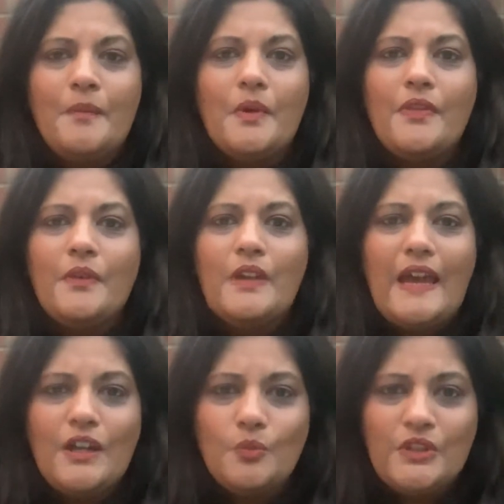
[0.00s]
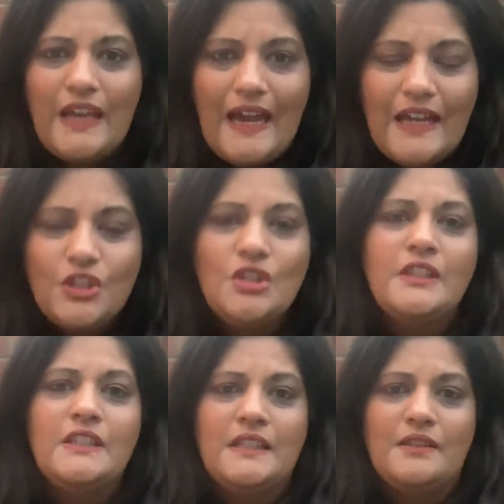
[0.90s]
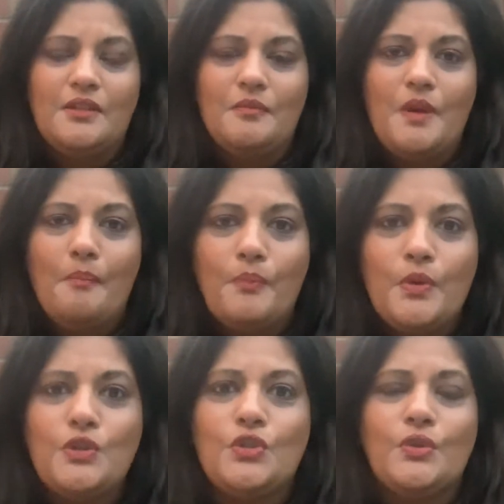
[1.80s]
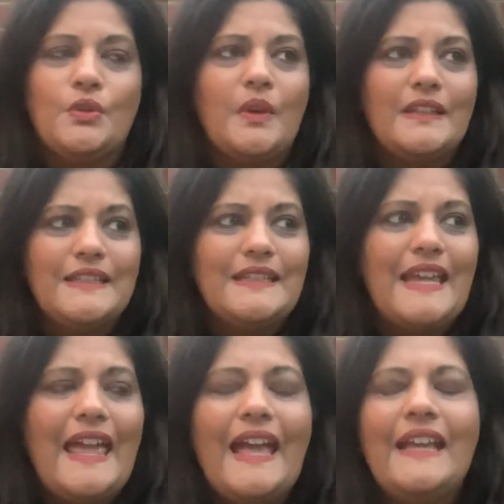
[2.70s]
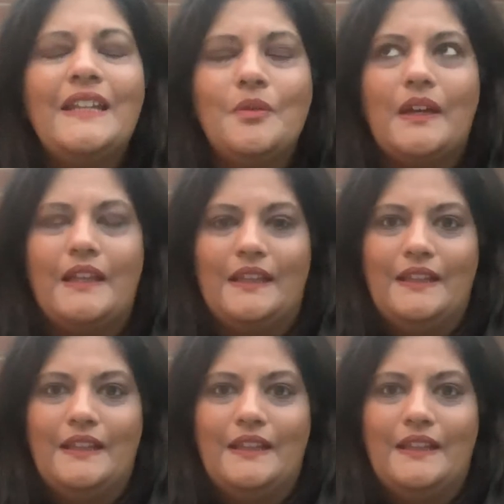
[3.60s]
but then when you actually did them and pushed through and did it anyway